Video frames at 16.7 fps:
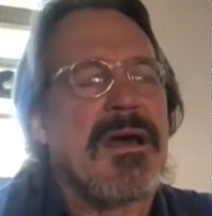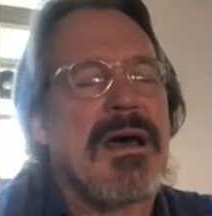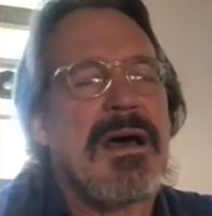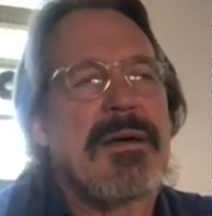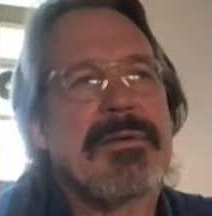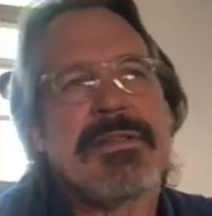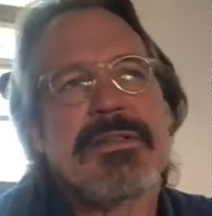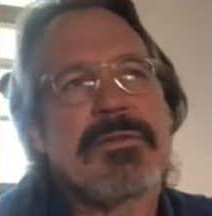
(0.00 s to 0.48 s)

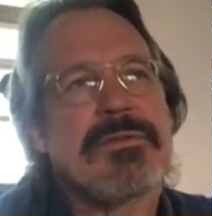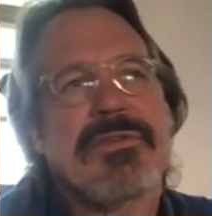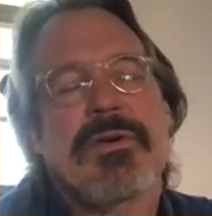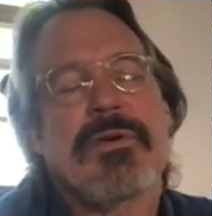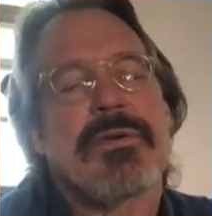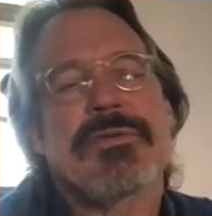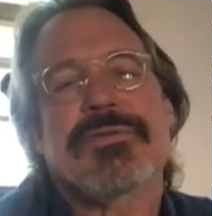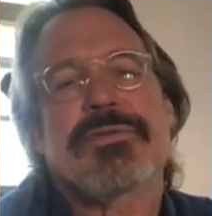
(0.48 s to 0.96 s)
I mean, there's
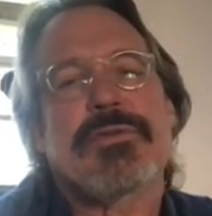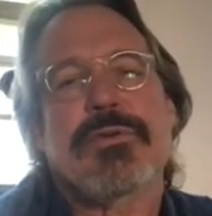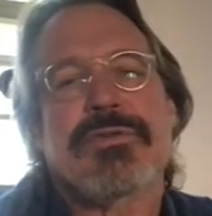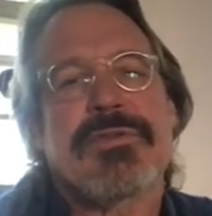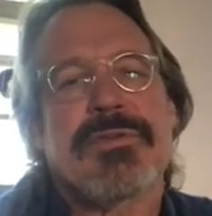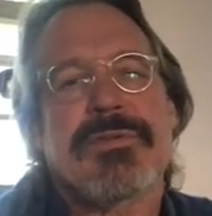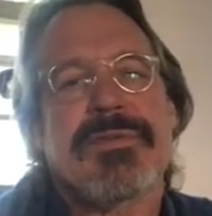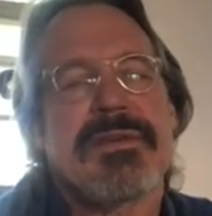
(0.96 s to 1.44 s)
all
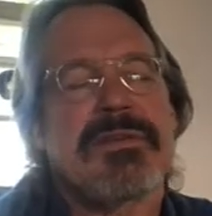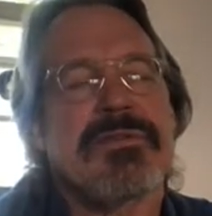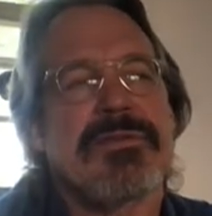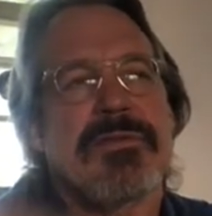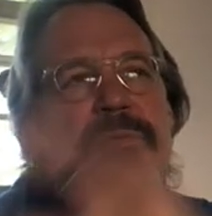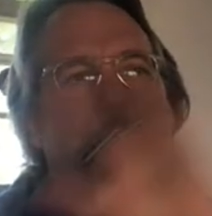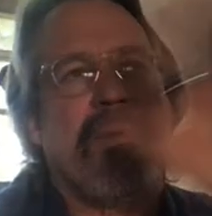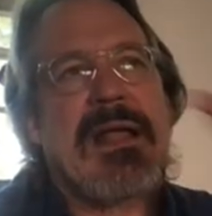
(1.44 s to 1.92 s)
sorts of things
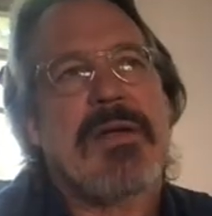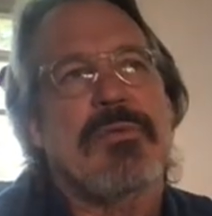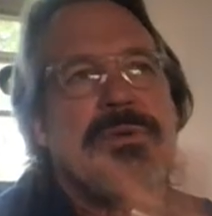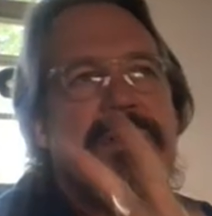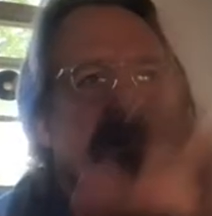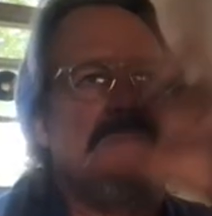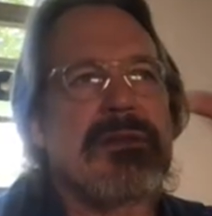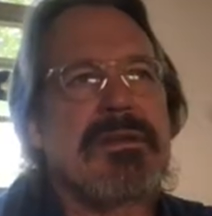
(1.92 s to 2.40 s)

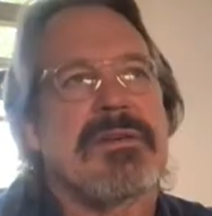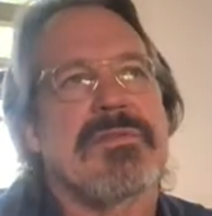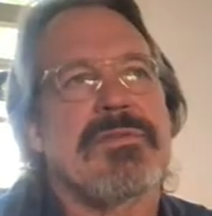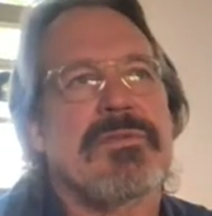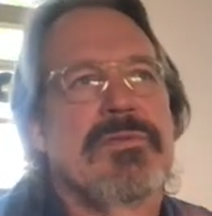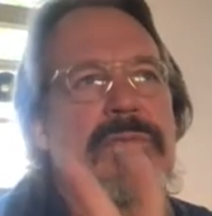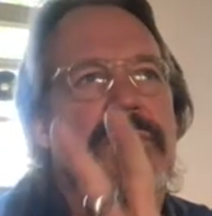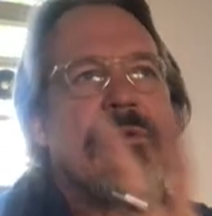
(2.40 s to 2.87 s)
surrounding the
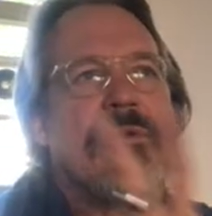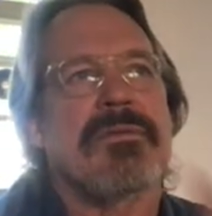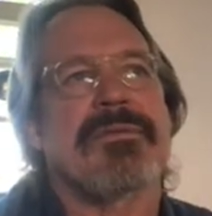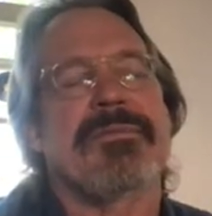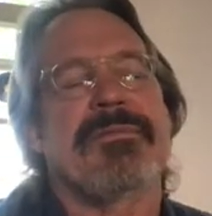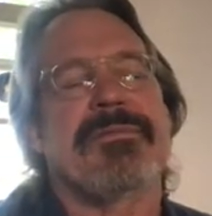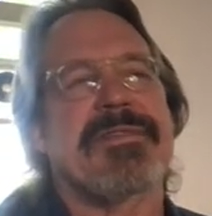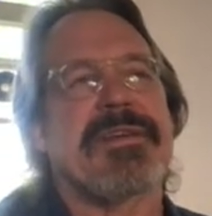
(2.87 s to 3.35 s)
historical
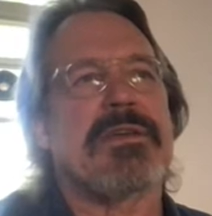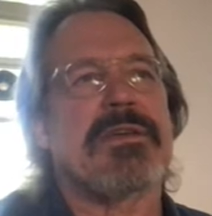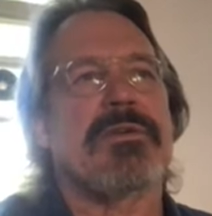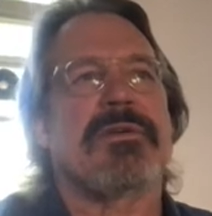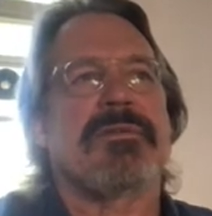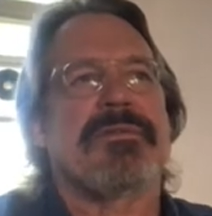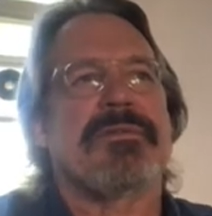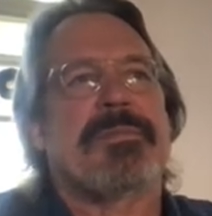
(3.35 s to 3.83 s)

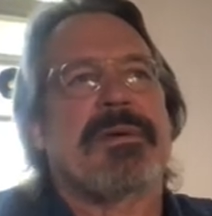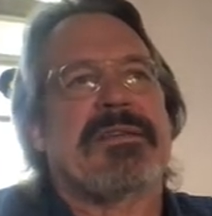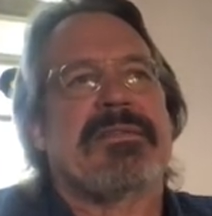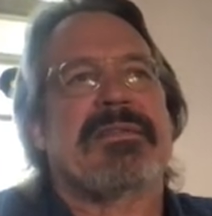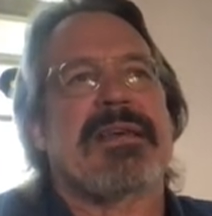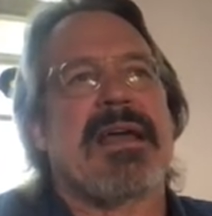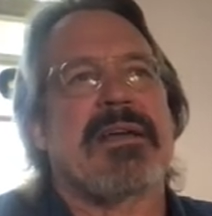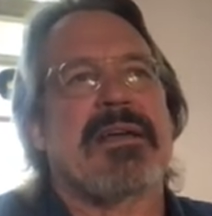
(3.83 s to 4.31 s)
figure of
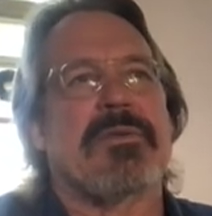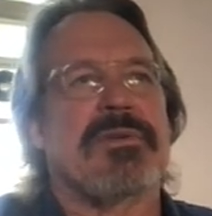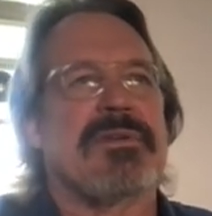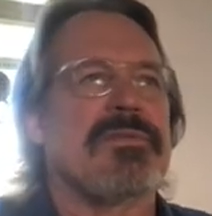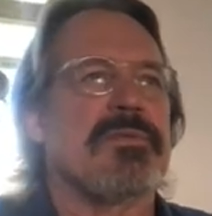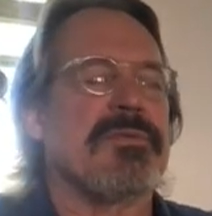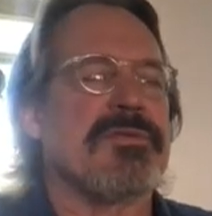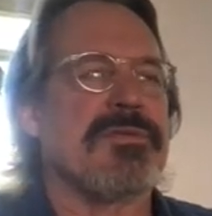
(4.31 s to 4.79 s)

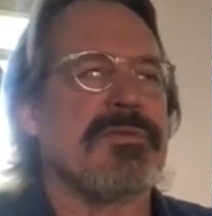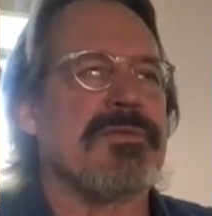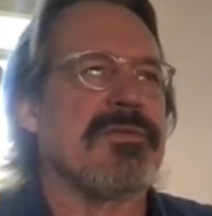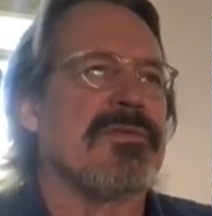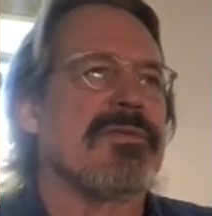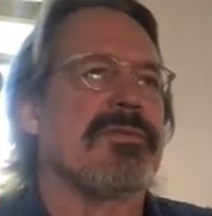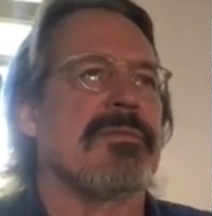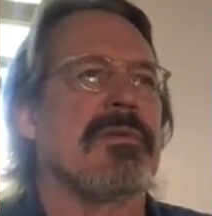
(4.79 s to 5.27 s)
Pythagoras, which
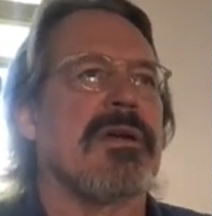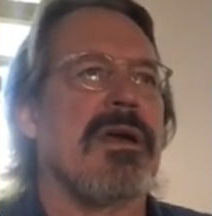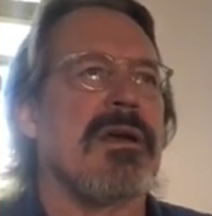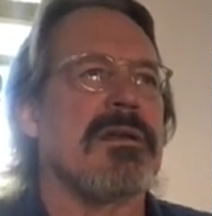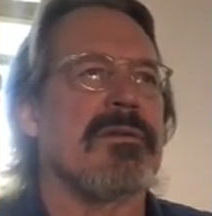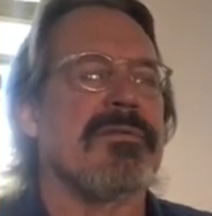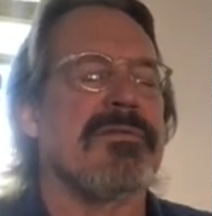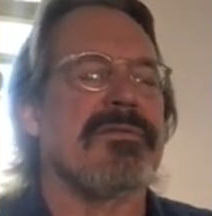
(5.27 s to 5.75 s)
is
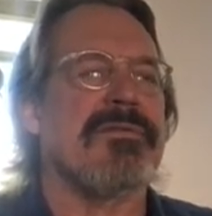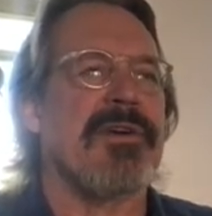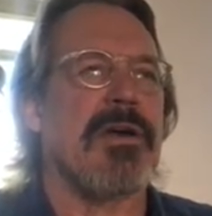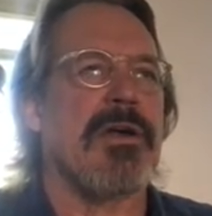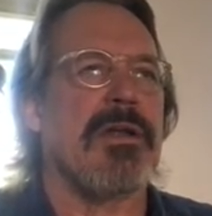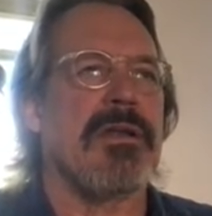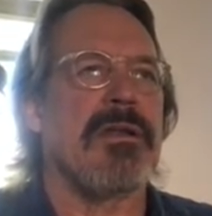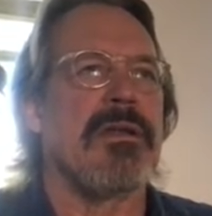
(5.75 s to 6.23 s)
kind of
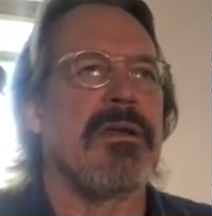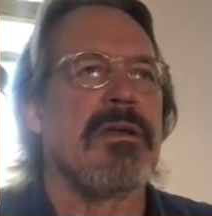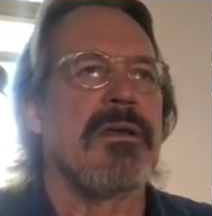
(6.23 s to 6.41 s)
fun